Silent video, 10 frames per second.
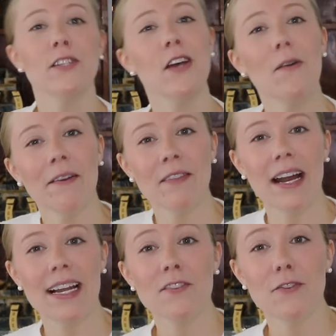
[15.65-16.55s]
So if
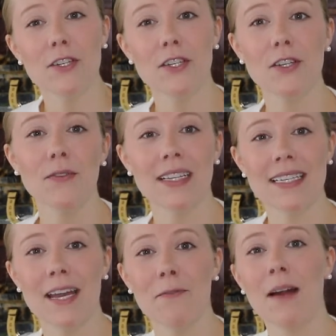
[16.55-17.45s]
that interests you,
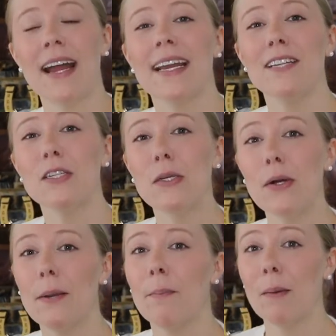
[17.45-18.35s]
let's get right
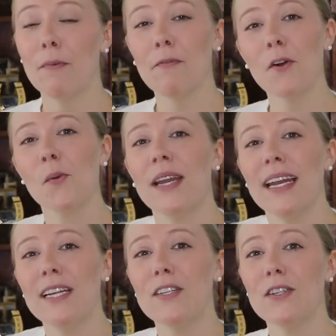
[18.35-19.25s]
into it. But before we
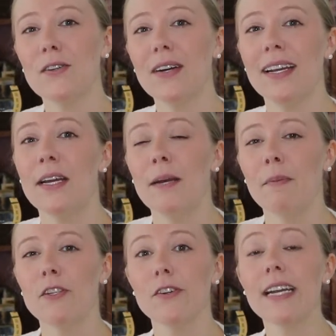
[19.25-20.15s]
get into it,
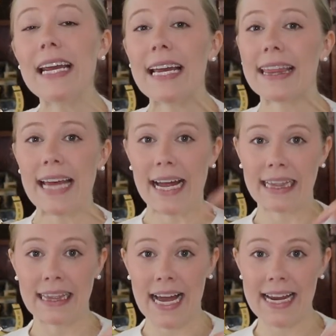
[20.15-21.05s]
be sure to hit
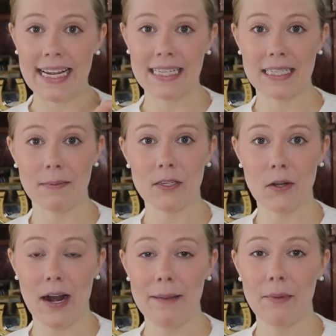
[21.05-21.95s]
that like and
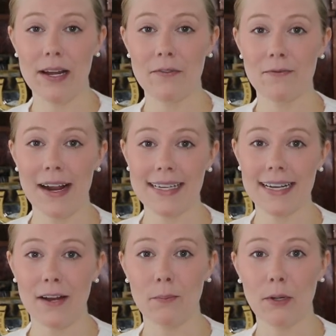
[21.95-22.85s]
subscribe button
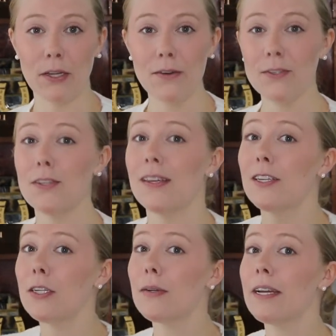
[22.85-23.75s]
right down below so
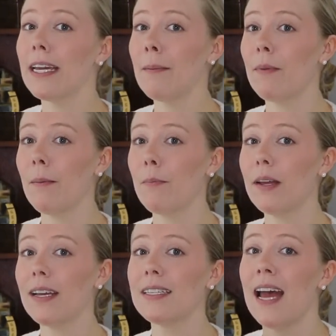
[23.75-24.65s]
that you can keep up
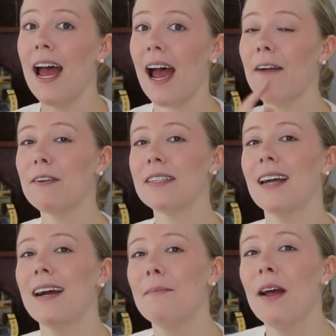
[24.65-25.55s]
with us every
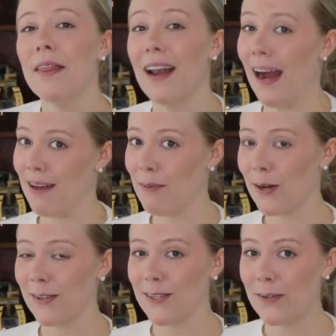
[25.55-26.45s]
time that I
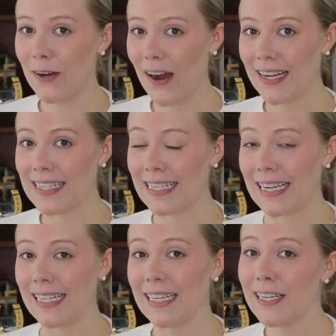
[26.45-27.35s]
post new
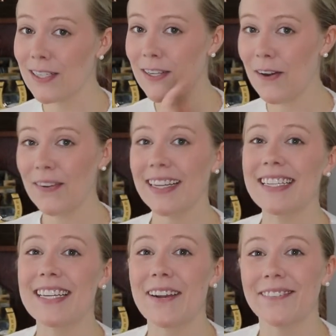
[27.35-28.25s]
content. So
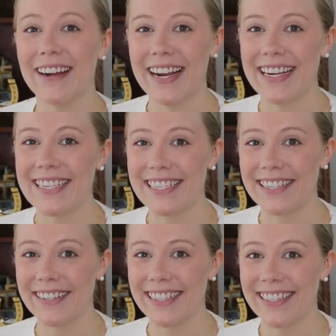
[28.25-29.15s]
let's get right
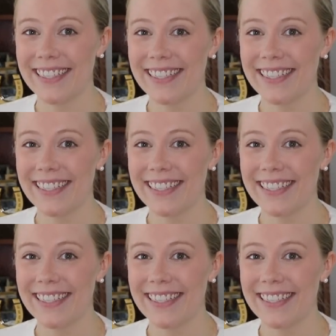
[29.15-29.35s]
into it.